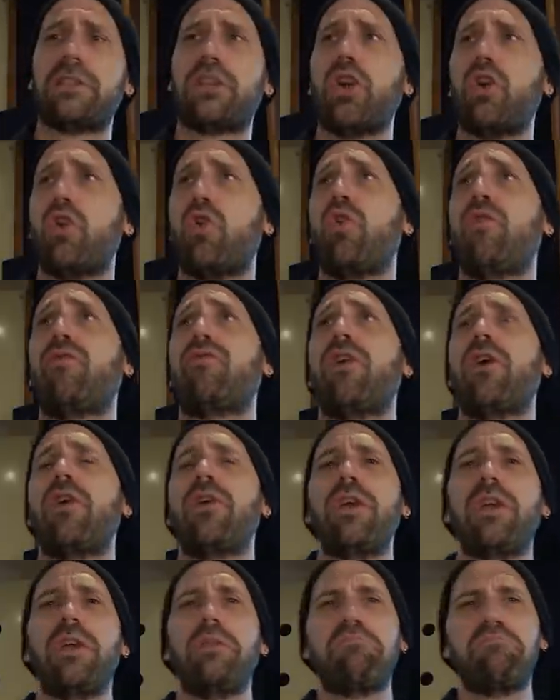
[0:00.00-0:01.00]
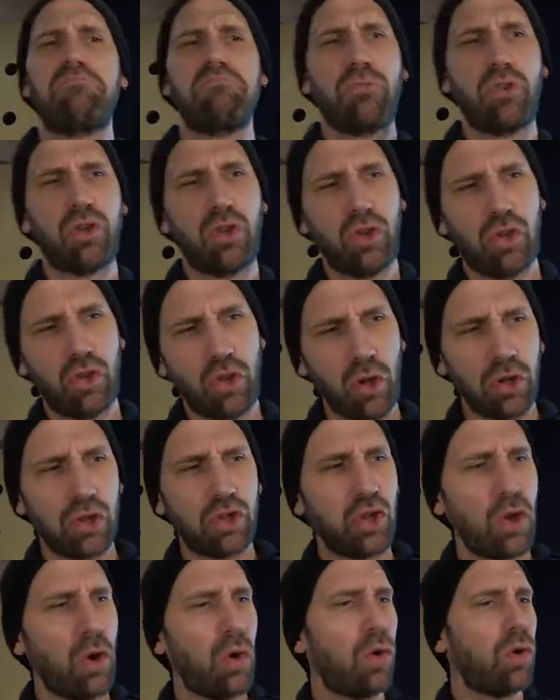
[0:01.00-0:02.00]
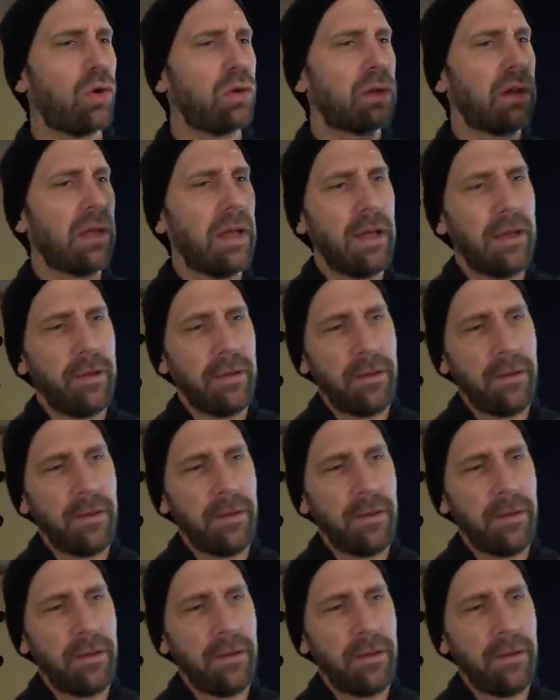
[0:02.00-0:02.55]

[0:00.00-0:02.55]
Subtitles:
tone very controlled,